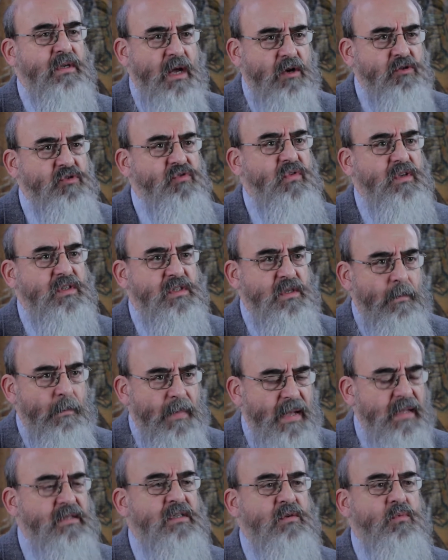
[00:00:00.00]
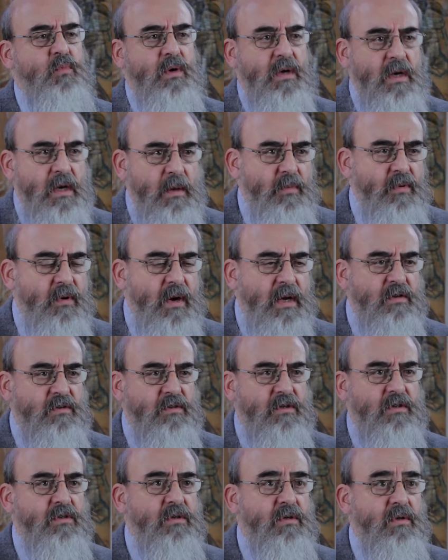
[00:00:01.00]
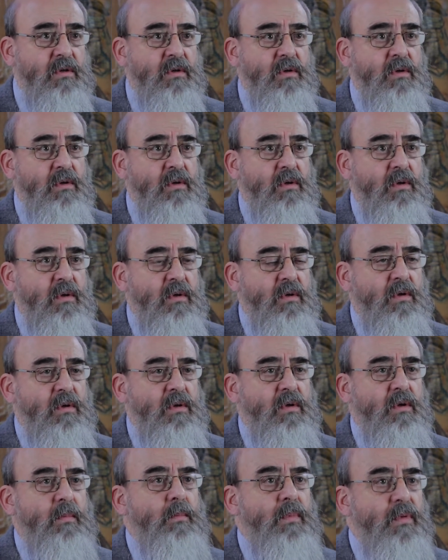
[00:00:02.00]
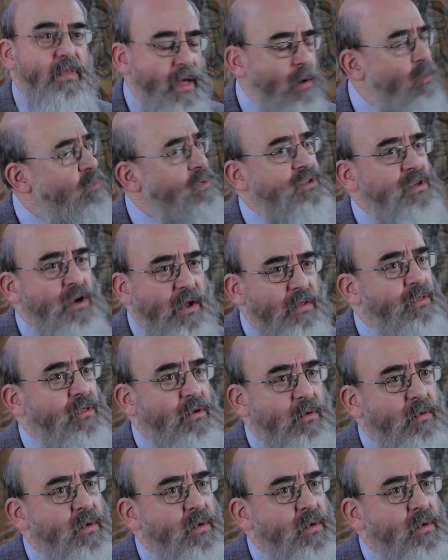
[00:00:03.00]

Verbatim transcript: in Auschwitz and Belsen were liberated. But that was not the